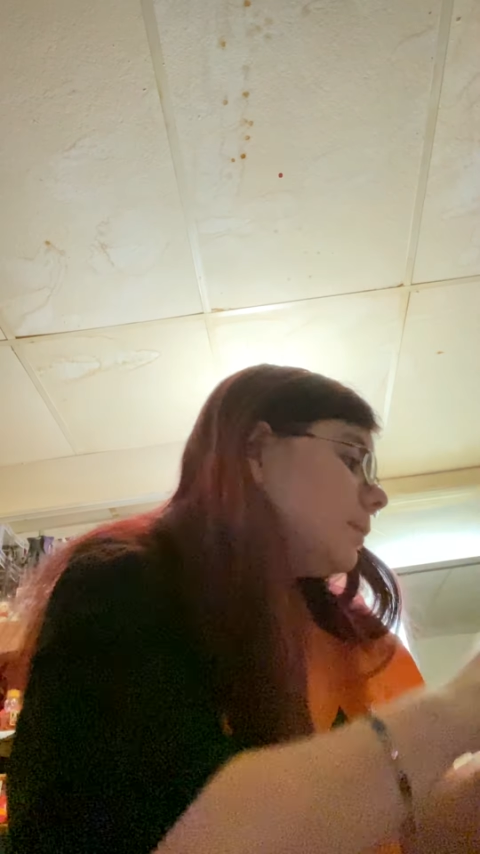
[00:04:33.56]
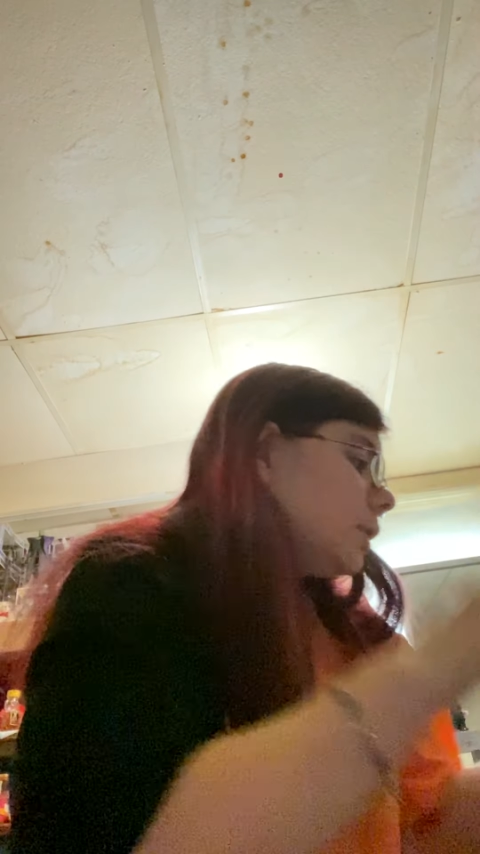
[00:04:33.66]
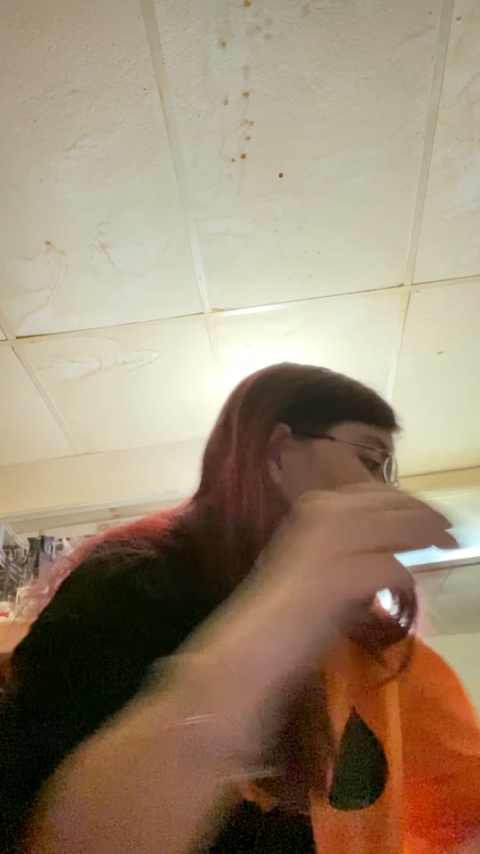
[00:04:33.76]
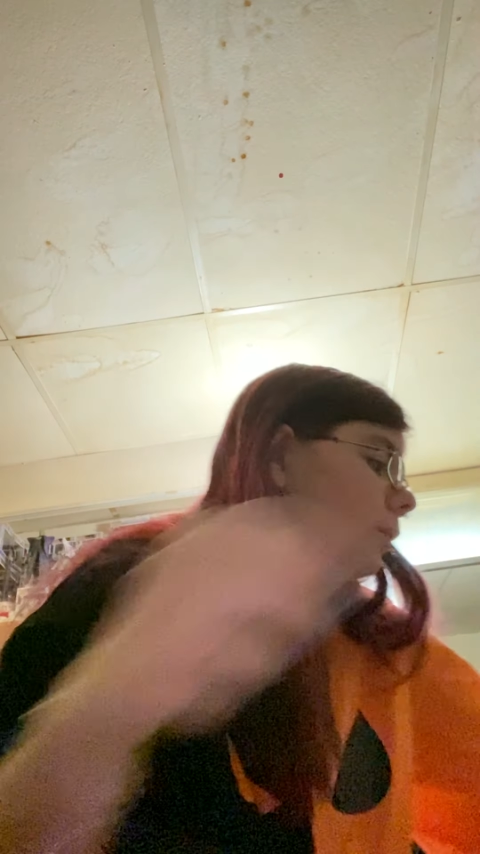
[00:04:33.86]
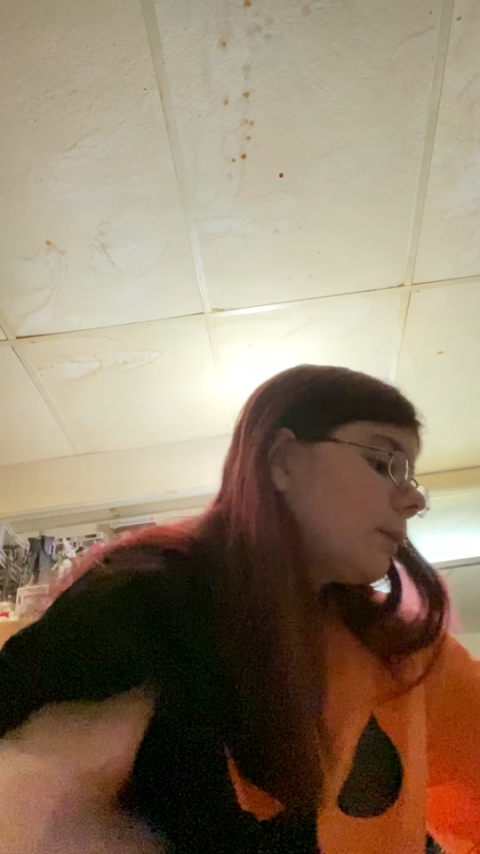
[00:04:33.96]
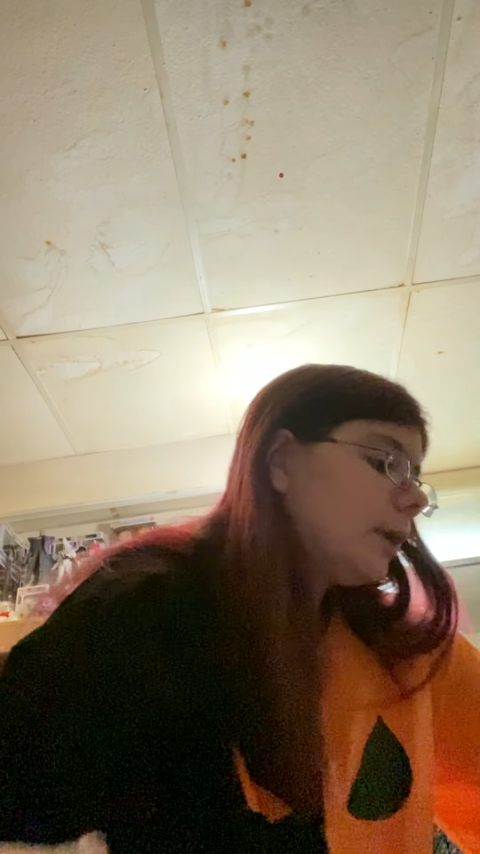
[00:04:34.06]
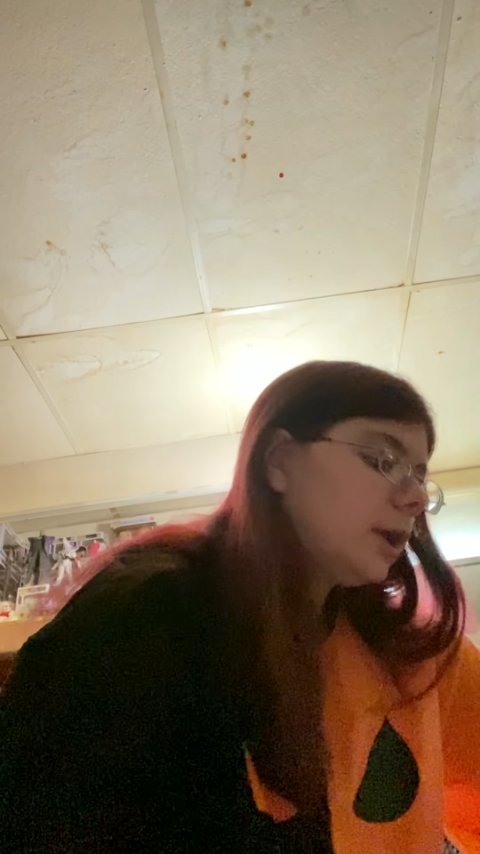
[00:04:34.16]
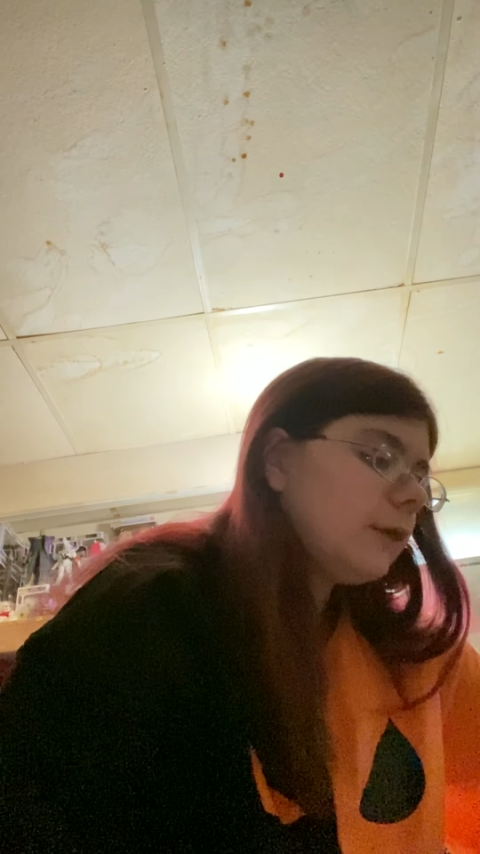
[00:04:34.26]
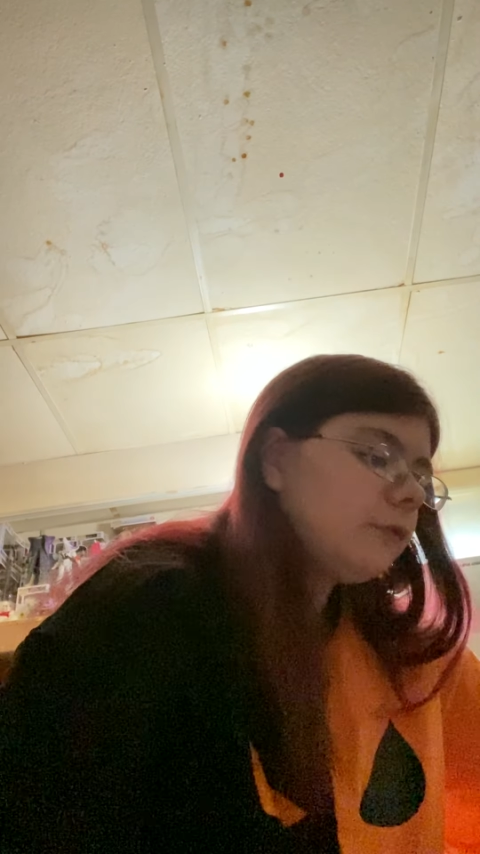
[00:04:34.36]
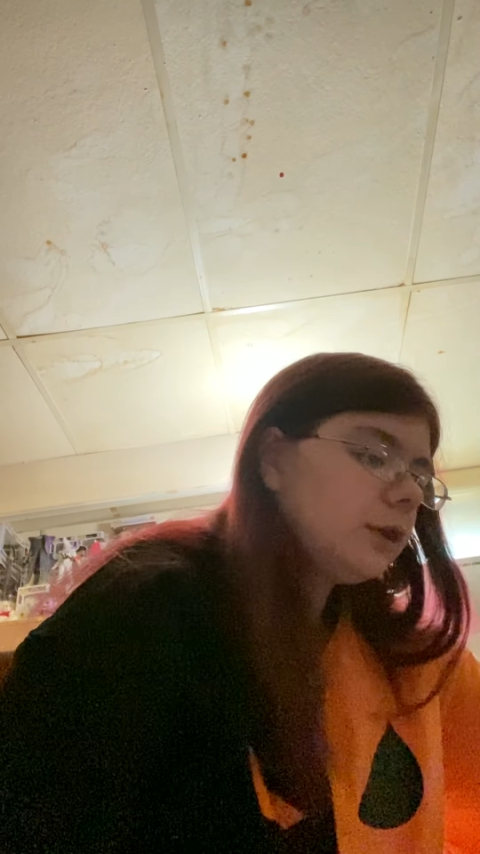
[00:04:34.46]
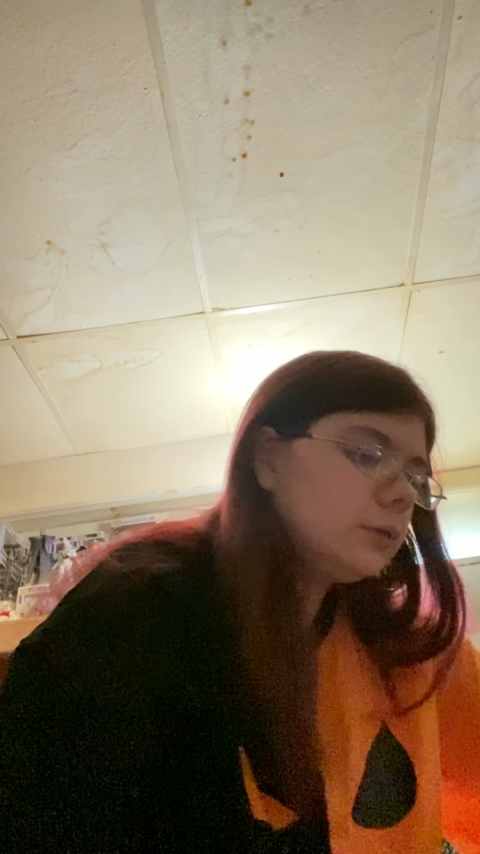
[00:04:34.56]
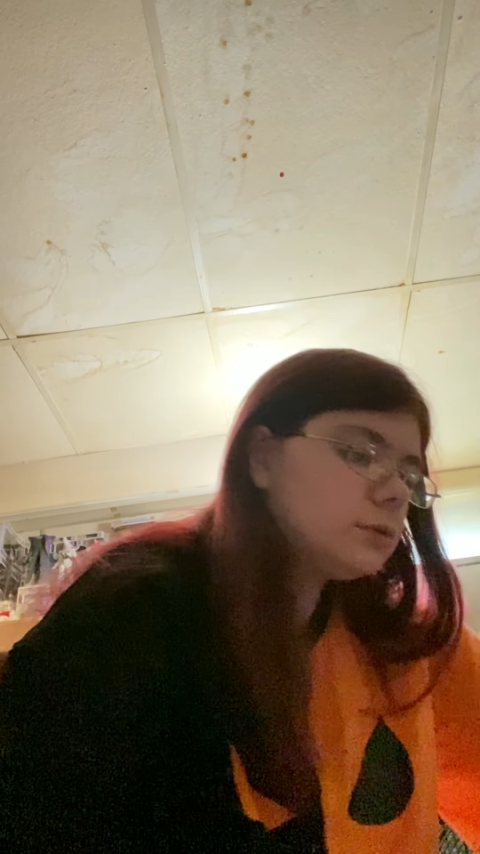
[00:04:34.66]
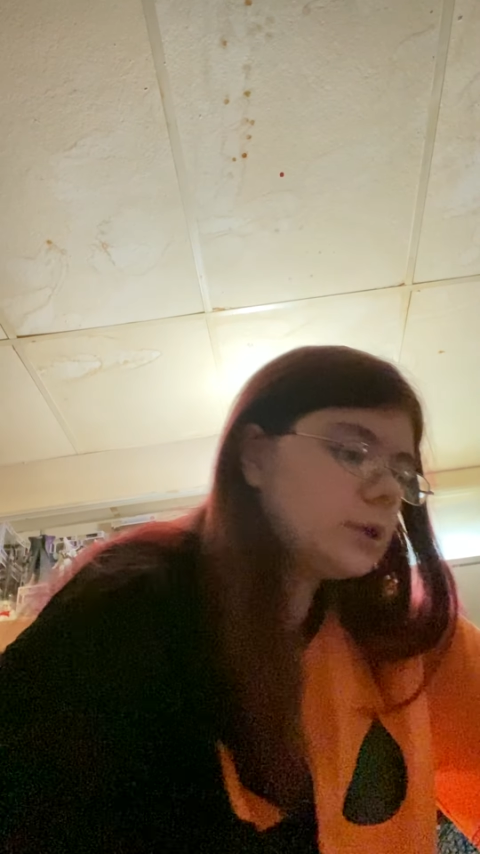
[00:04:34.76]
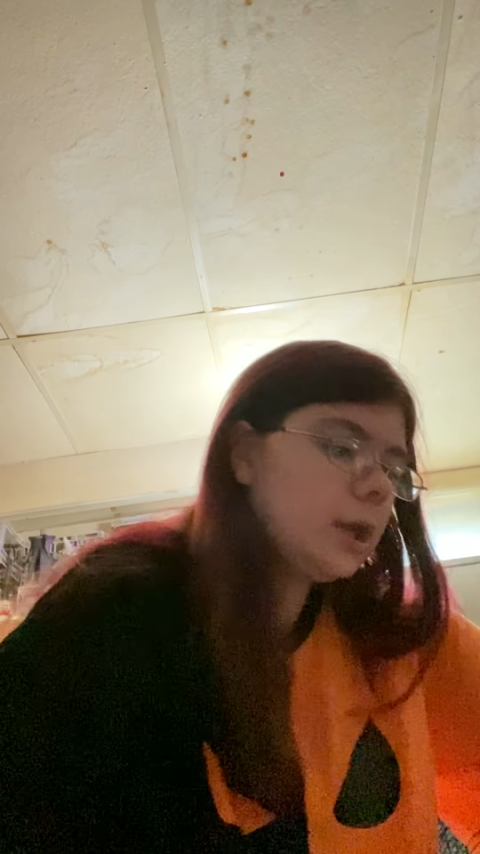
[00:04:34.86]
going to give one of my nephews.